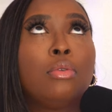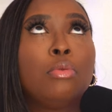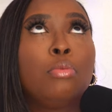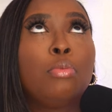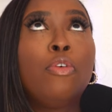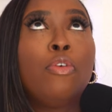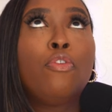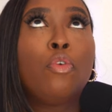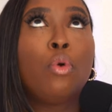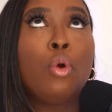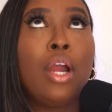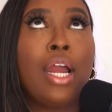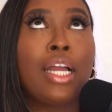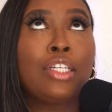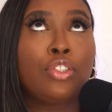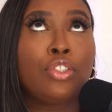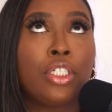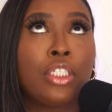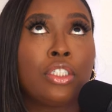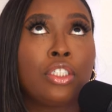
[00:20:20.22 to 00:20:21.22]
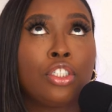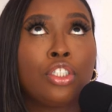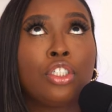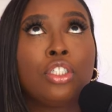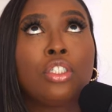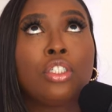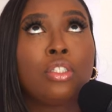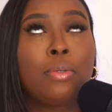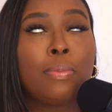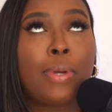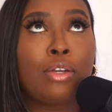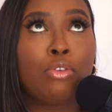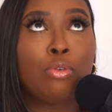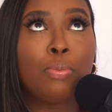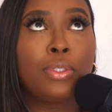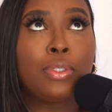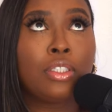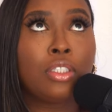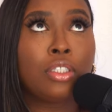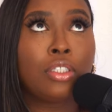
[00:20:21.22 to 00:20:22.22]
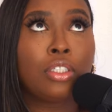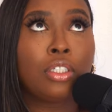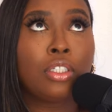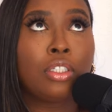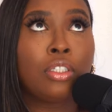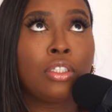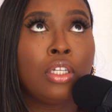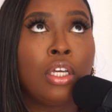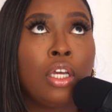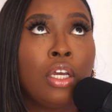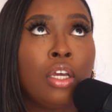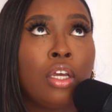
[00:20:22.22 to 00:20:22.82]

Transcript: before I transitioned into my new position